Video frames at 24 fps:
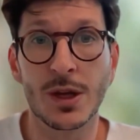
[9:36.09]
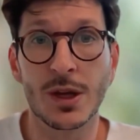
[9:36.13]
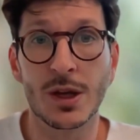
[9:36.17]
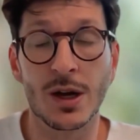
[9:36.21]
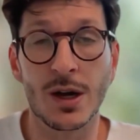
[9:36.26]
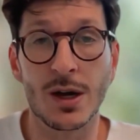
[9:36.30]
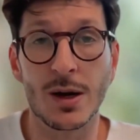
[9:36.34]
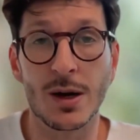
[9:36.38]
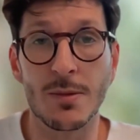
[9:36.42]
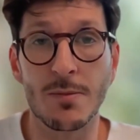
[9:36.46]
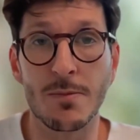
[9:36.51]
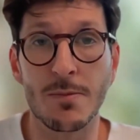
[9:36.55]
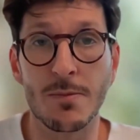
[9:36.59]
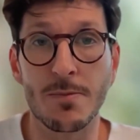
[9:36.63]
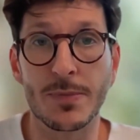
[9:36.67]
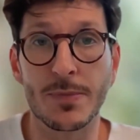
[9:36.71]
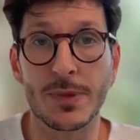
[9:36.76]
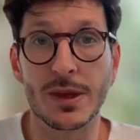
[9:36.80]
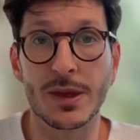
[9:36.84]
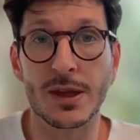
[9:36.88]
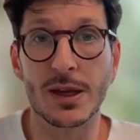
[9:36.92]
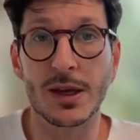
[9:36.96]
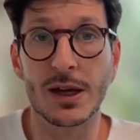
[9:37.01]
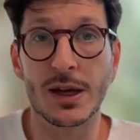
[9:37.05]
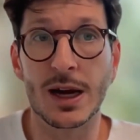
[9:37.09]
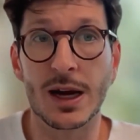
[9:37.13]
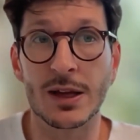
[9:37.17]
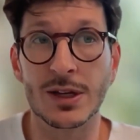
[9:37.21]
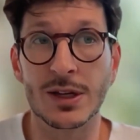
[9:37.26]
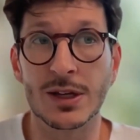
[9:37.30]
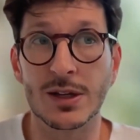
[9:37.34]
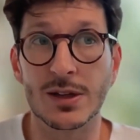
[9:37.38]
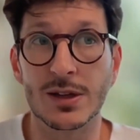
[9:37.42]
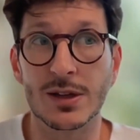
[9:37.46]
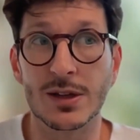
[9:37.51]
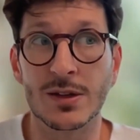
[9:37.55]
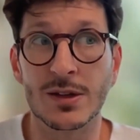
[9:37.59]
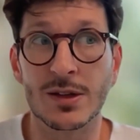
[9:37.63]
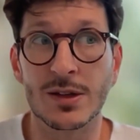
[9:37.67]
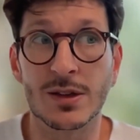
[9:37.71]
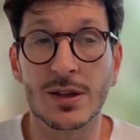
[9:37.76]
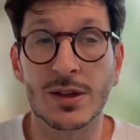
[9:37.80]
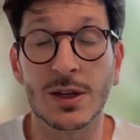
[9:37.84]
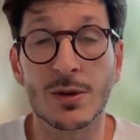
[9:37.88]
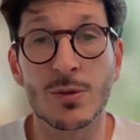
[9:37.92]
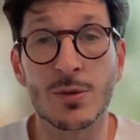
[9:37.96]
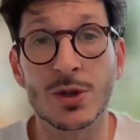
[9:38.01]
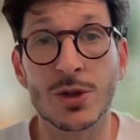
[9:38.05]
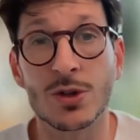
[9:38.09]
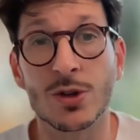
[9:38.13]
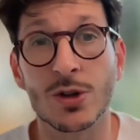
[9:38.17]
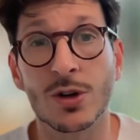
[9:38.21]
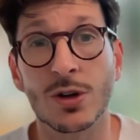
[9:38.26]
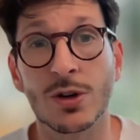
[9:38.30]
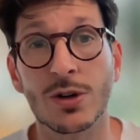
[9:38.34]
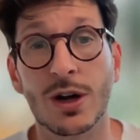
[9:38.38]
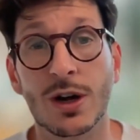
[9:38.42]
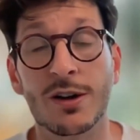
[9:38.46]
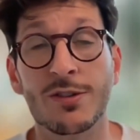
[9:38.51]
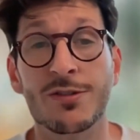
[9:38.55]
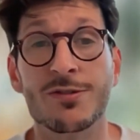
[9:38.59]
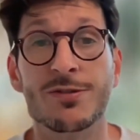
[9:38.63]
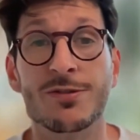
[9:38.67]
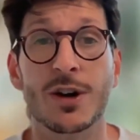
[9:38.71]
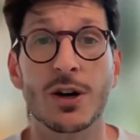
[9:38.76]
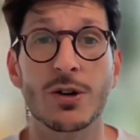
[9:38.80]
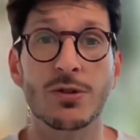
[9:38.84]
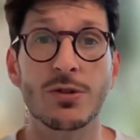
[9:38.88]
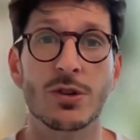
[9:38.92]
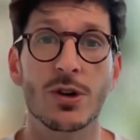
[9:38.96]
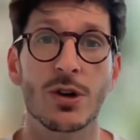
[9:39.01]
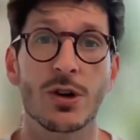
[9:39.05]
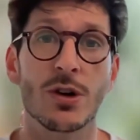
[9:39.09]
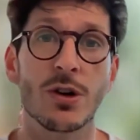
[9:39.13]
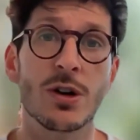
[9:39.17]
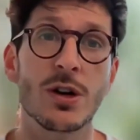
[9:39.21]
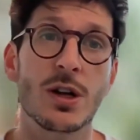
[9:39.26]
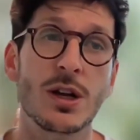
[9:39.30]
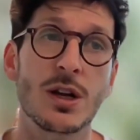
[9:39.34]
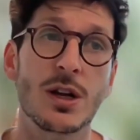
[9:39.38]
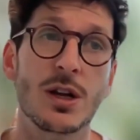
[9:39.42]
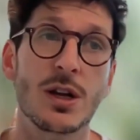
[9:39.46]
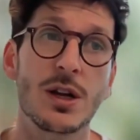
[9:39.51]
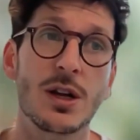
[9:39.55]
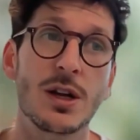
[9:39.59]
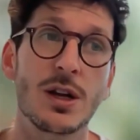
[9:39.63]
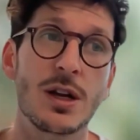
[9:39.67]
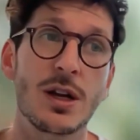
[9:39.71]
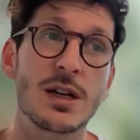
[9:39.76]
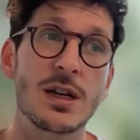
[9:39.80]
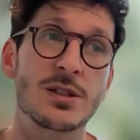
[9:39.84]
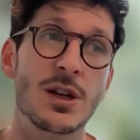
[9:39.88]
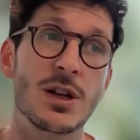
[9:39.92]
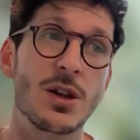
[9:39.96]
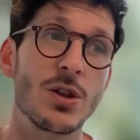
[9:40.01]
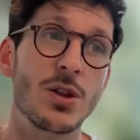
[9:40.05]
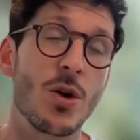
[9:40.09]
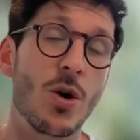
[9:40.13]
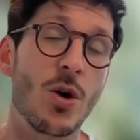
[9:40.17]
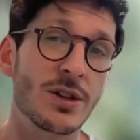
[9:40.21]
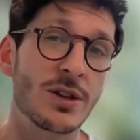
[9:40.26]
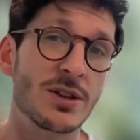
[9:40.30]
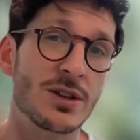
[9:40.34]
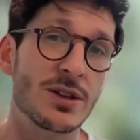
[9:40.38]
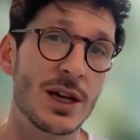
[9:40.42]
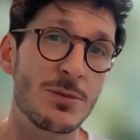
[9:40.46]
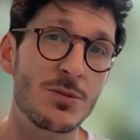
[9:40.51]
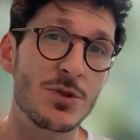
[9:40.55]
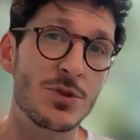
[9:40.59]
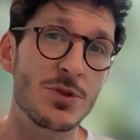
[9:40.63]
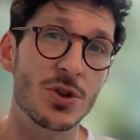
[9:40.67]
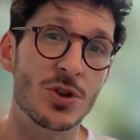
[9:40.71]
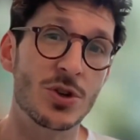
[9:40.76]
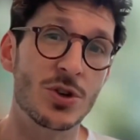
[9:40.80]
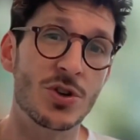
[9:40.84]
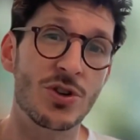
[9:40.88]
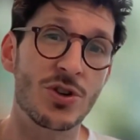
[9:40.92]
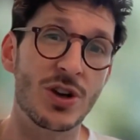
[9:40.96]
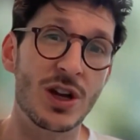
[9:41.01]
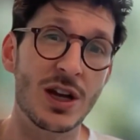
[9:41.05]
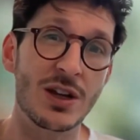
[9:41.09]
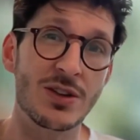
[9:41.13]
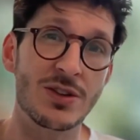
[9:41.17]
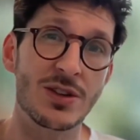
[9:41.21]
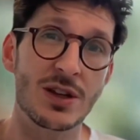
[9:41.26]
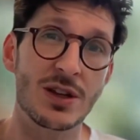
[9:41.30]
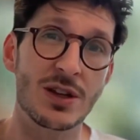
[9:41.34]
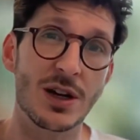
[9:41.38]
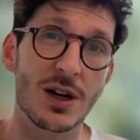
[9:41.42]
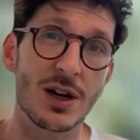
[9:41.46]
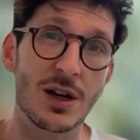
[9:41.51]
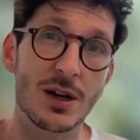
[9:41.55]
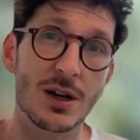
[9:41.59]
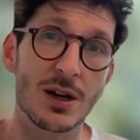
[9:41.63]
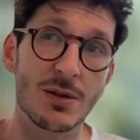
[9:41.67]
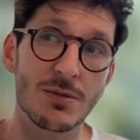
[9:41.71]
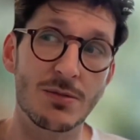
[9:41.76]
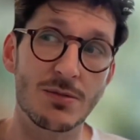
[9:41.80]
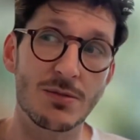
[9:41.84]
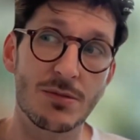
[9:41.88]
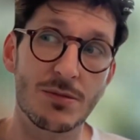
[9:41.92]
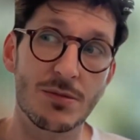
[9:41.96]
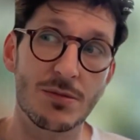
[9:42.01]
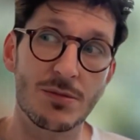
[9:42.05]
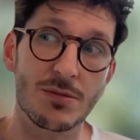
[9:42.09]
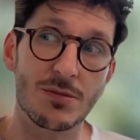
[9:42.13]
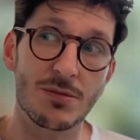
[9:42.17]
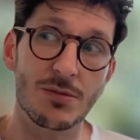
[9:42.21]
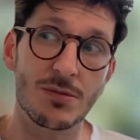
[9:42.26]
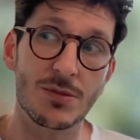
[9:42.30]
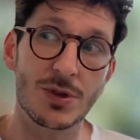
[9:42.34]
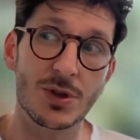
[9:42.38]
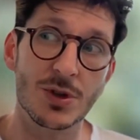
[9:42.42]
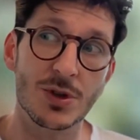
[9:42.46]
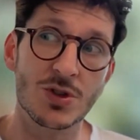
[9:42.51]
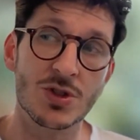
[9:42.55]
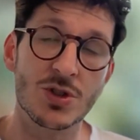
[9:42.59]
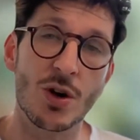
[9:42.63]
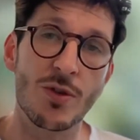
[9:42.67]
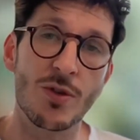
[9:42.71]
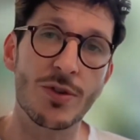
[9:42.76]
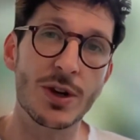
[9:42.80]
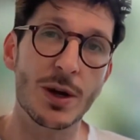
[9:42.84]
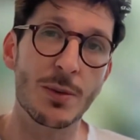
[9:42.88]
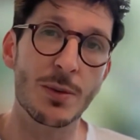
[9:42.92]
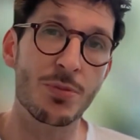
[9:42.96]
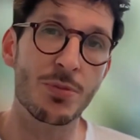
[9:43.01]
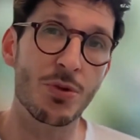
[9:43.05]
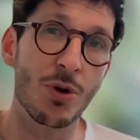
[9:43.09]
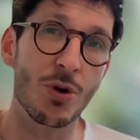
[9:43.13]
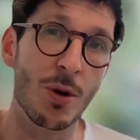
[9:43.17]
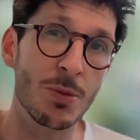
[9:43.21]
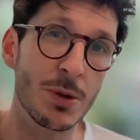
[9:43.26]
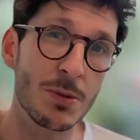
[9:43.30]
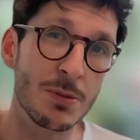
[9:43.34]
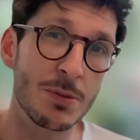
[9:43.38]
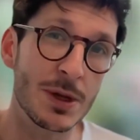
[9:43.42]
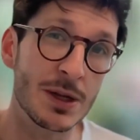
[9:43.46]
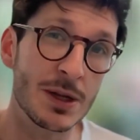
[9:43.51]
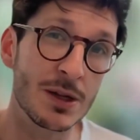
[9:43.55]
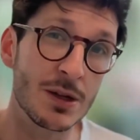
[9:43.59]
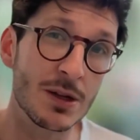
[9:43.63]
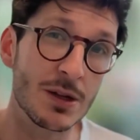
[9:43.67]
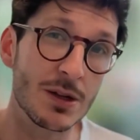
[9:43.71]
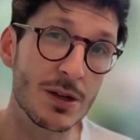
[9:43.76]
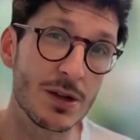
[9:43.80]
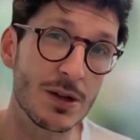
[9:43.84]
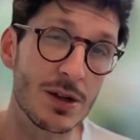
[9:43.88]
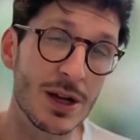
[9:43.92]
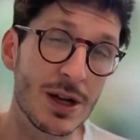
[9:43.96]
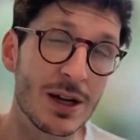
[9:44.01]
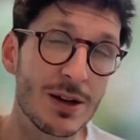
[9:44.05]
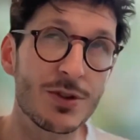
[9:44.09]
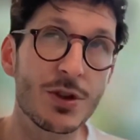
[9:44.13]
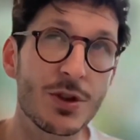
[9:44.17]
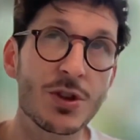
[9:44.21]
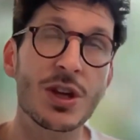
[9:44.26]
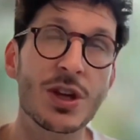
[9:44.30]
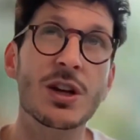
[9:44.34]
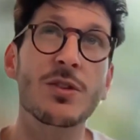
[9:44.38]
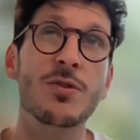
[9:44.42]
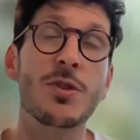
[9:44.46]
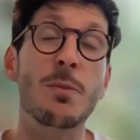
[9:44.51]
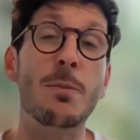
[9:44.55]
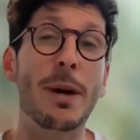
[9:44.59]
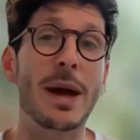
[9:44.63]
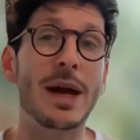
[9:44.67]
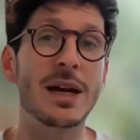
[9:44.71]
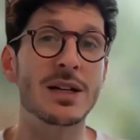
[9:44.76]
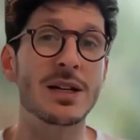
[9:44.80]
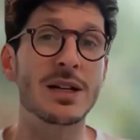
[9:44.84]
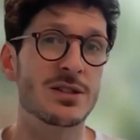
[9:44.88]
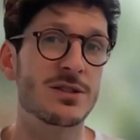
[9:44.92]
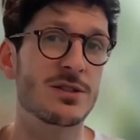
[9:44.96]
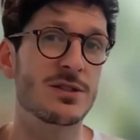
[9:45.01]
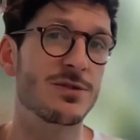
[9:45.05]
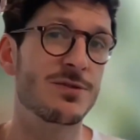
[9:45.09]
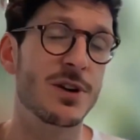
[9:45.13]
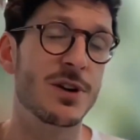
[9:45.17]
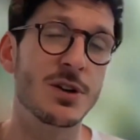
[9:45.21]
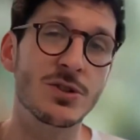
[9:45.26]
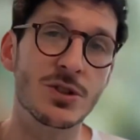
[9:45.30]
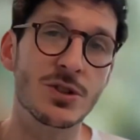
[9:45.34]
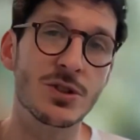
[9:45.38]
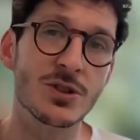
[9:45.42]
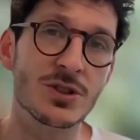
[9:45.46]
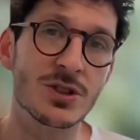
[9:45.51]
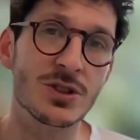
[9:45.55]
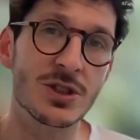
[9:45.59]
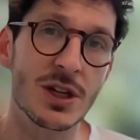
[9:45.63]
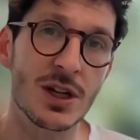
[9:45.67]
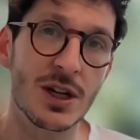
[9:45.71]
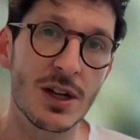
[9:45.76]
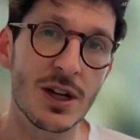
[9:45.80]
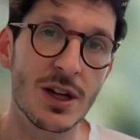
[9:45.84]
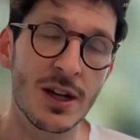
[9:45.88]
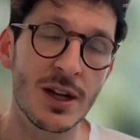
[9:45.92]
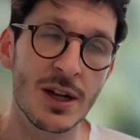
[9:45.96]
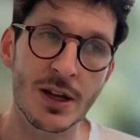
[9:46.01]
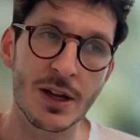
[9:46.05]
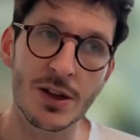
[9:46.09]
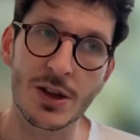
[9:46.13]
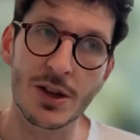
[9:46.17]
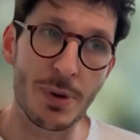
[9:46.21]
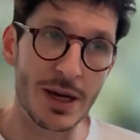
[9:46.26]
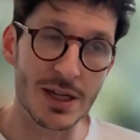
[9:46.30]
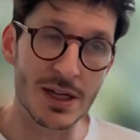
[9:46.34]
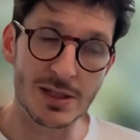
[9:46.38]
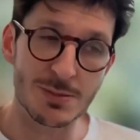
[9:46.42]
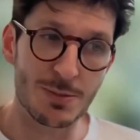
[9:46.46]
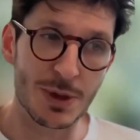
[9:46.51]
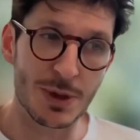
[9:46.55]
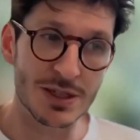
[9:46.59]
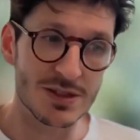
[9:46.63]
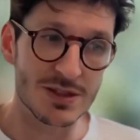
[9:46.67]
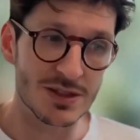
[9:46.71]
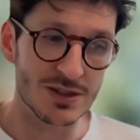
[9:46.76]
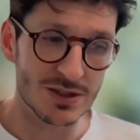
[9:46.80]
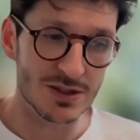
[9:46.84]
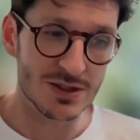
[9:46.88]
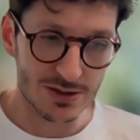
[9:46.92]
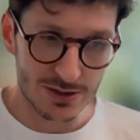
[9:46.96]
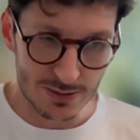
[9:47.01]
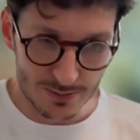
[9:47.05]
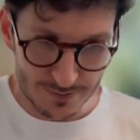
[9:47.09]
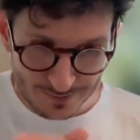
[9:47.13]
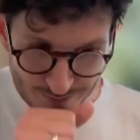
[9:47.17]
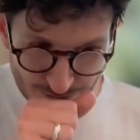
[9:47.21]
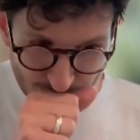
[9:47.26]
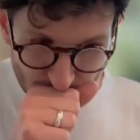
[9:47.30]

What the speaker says: I think the thing when you're a founder is a lot of times you're solving a problem, and if you think of the best founders, the best businesses,